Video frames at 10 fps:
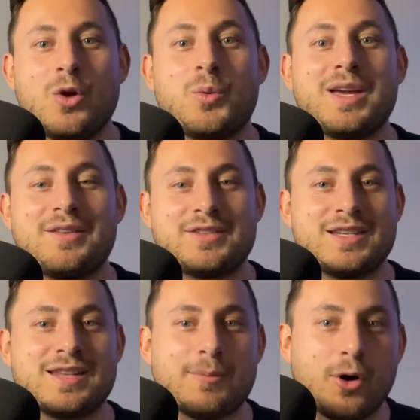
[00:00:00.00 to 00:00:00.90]
we have seen
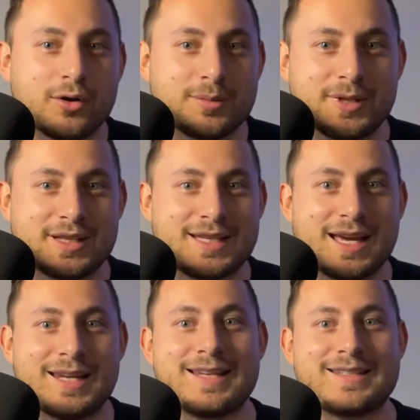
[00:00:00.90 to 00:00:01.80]
them ultimately
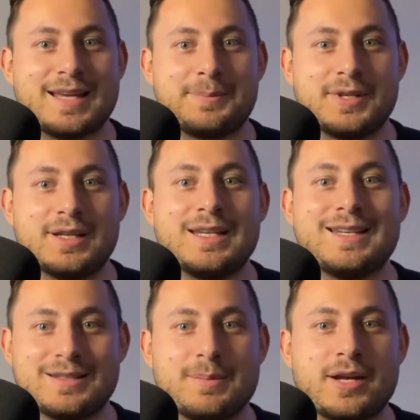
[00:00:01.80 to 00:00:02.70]
get accepted
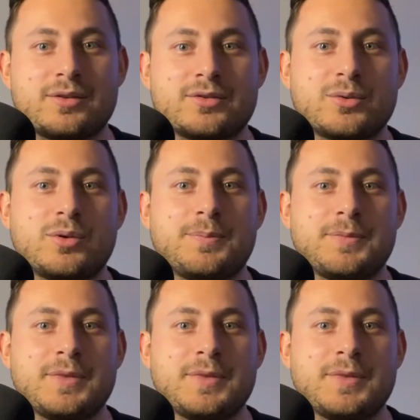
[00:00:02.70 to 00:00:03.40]
into medical school.